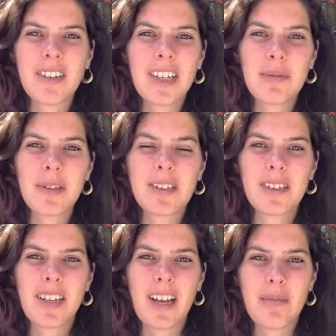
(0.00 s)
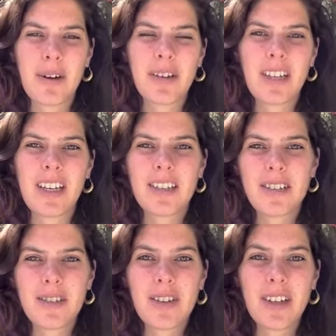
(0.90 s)
a little bit today about the
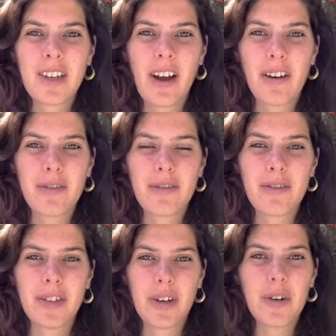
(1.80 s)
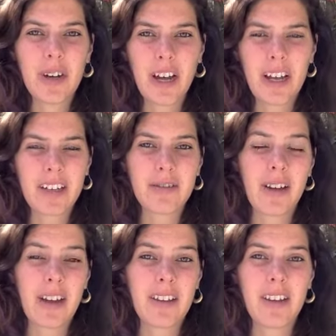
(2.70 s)
history of yoga and of
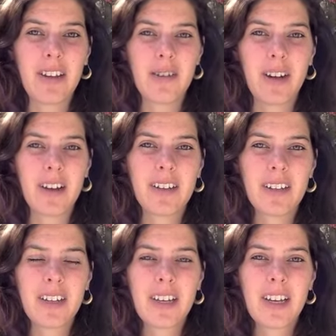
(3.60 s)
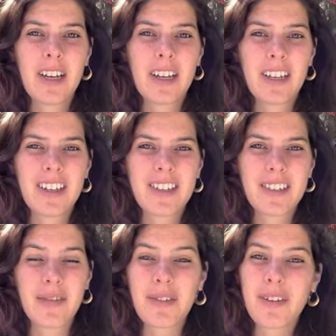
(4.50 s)
Hatha yoga. Because
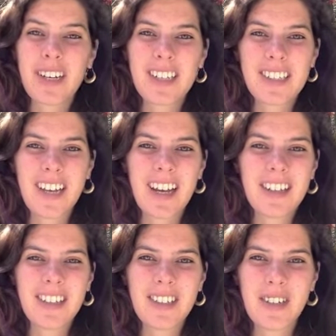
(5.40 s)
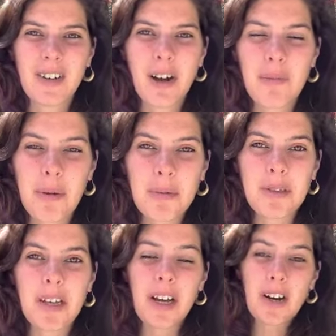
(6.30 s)
often when I say I teach yoga, people
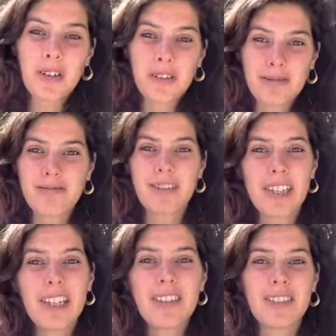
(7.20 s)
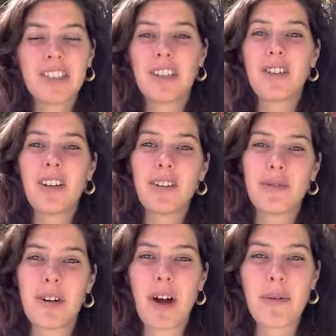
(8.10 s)
say, "Oh, really? You teach yoga?"
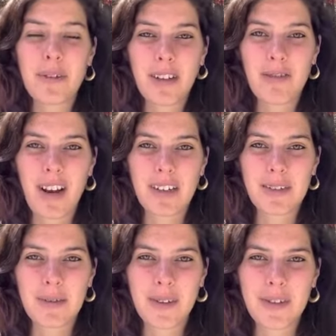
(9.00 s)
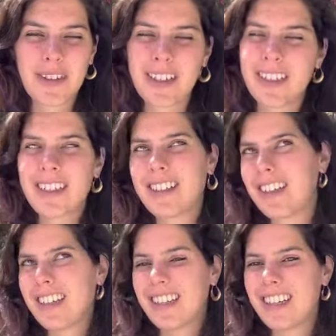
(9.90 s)
Well, I'm not flexible, and I
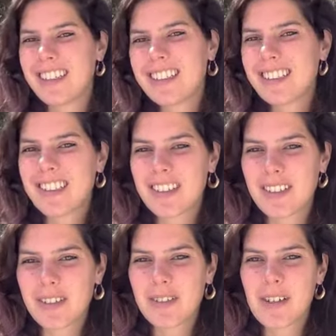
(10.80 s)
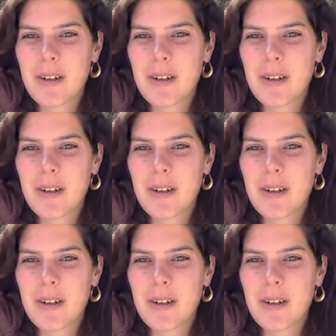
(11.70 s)
think, huh? So,